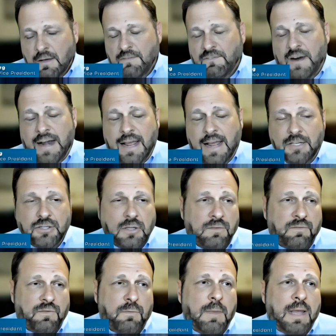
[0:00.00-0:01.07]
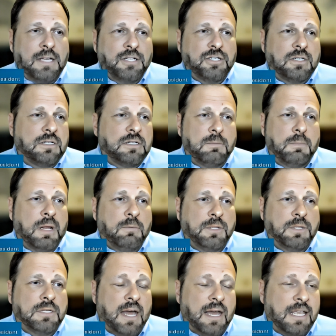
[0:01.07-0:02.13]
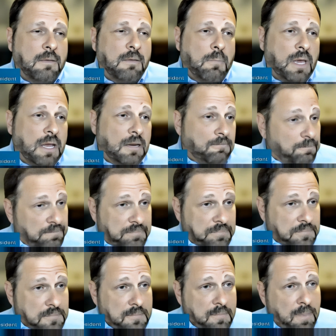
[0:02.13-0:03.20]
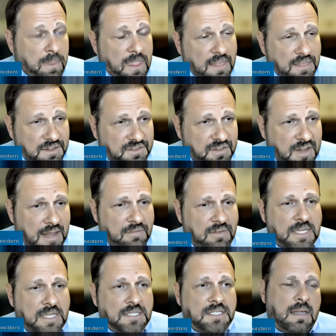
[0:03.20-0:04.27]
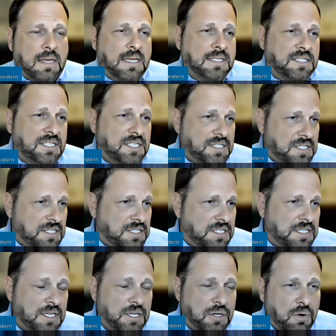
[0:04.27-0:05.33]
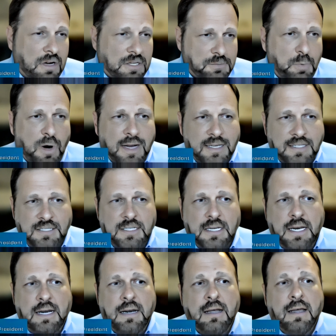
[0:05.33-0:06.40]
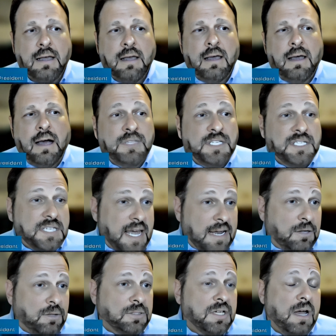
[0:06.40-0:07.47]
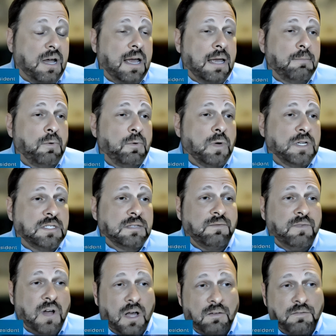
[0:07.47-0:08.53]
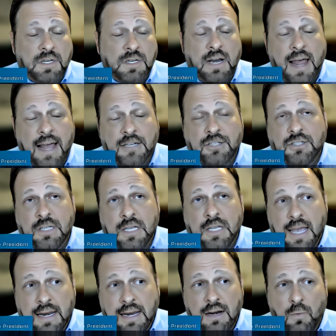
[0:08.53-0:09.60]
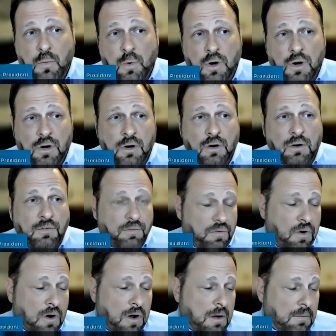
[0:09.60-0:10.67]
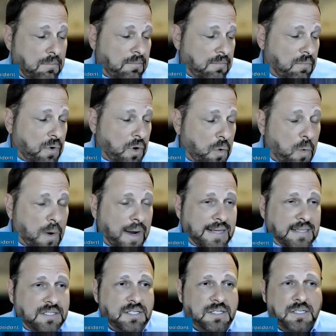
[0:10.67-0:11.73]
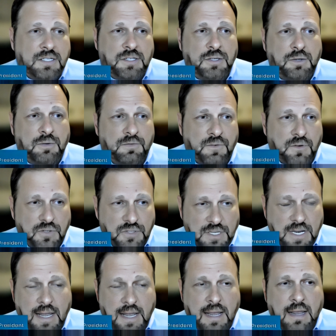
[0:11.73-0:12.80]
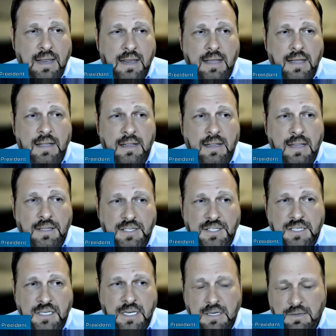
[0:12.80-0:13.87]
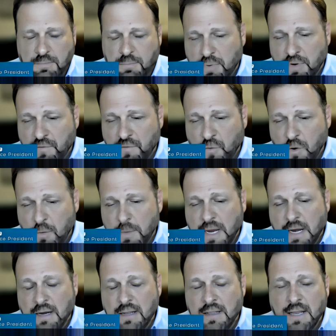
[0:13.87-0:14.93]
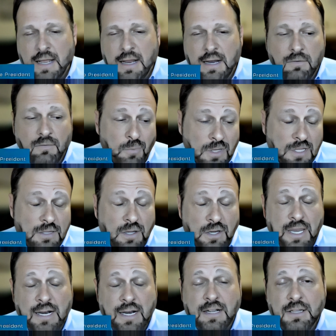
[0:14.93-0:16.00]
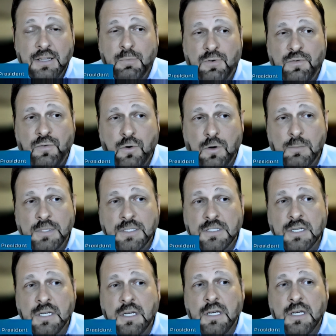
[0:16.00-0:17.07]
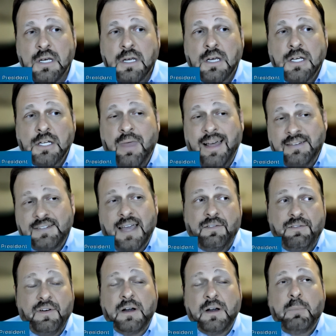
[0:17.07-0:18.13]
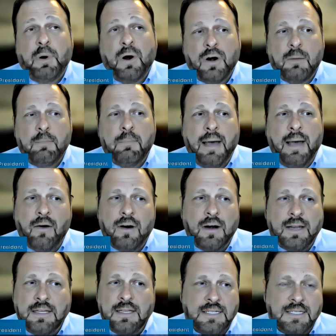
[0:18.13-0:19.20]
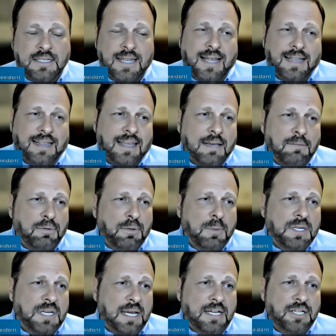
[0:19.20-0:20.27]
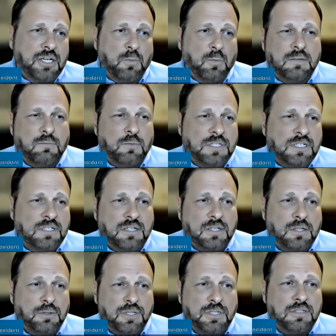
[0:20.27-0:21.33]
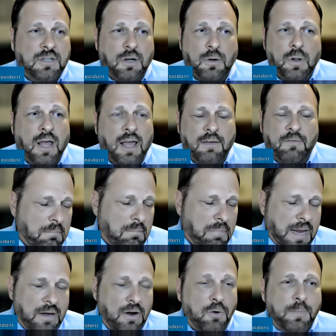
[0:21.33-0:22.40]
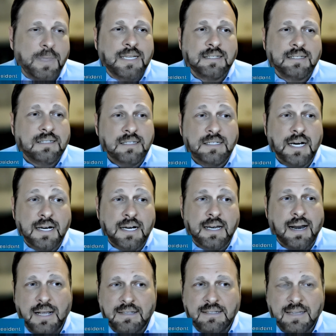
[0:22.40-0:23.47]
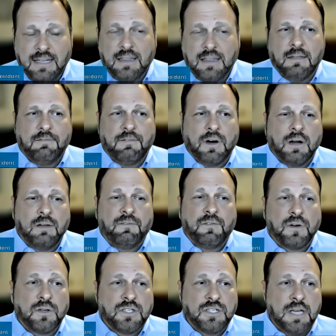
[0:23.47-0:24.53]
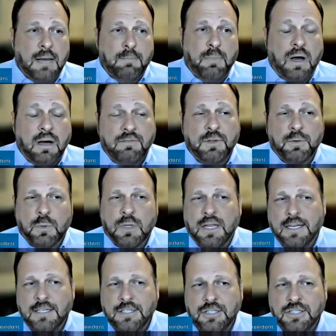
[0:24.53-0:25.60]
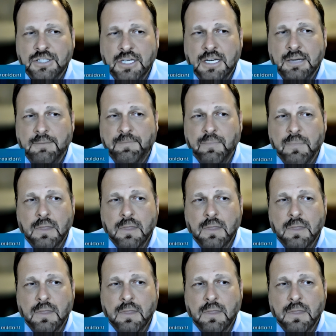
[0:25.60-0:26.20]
financial information to be able to document the savings, the consistency across pricing, the cycle time, and what's involved in actually getting a worker from request to first day in the seat performing, and then really looking at the performance. That's the fun part about it is that the implementation, and once the solutions go live, by no means done. That's like the very first step of the relationship.